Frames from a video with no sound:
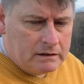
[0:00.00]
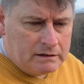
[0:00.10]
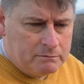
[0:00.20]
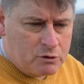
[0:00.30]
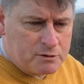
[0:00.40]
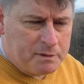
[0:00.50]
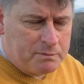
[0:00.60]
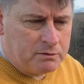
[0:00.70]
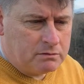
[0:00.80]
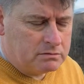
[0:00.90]
Most
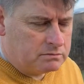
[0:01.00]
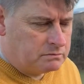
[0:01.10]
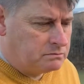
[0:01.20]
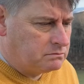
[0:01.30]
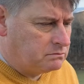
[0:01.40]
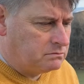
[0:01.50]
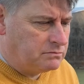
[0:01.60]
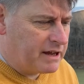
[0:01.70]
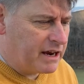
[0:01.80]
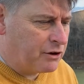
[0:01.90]
people,
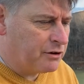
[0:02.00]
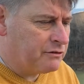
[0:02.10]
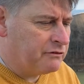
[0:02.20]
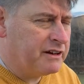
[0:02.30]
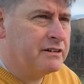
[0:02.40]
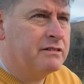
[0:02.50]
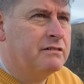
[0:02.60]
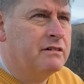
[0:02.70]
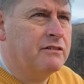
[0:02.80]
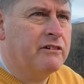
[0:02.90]
they couldn't read
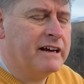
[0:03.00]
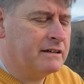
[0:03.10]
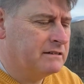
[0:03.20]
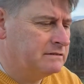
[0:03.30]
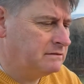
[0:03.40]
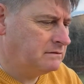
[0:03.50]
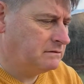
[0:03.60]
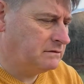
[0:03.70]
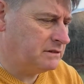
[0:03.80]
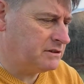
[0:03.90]
or write.
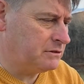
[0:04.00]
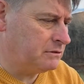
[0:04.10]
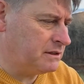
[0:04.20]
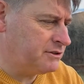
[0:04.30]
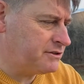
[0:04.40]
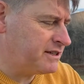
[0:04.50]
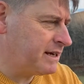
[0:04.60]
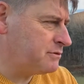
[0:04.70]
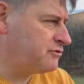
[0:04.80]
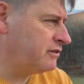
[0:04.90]
So, as you say, it
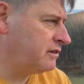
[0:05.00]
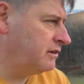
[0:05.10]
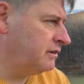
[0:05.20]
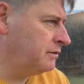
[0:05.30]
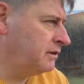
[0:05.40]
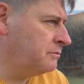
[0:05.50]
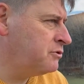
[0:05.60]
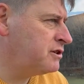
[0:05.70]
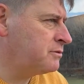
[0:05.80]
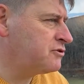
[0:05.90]
was the
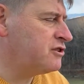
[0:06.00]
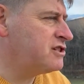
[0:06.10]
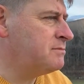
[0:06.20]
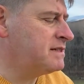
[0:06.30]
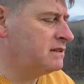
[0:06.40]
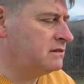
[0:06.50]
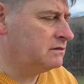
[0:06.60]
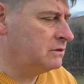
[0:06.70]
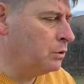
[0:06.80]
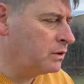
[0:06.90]
music was transmitted
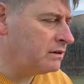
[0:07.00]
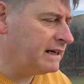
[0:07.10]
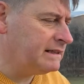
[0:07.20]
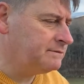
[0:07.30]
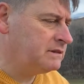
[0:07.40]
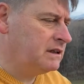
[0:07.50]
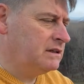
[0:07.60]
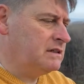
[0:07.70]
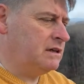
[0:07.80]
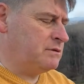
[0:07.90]
orally.
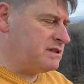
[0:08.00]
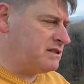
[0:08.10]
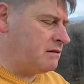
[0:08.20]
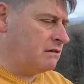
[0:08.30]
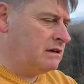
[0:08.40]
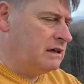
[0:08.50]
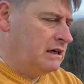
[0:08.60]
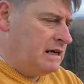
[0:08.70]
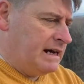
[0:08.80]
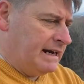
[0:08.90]
It was sung
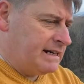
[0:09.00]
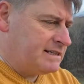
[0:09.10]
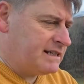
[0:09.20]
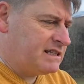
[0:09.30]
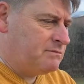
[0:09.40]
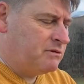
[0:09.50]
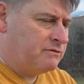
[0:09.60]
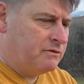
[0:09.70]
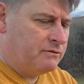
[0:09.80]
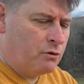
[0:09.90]
in a system of
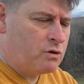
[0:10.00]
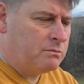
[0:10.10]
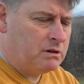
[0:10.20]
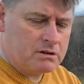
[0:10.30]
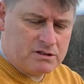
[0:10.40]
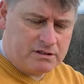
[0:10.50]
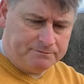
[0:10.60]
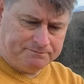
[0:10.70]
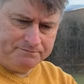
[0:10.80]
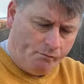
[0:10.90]
vocables.
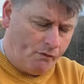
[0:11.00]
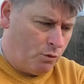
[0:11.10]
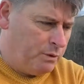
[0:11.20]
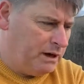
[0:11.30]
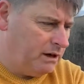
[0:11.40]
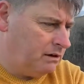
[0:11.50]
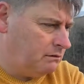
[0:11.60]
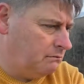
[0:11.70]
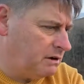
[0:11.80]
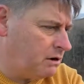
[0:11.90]
We
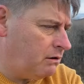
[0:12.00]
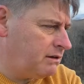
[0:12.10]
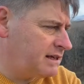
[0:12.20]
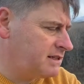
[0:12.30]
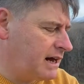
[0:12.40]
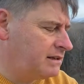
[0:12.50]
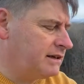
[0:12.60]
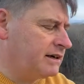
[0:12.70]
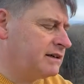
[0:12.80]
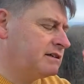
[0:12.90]
call this
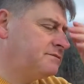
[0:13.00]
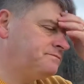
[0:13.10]
cantarach.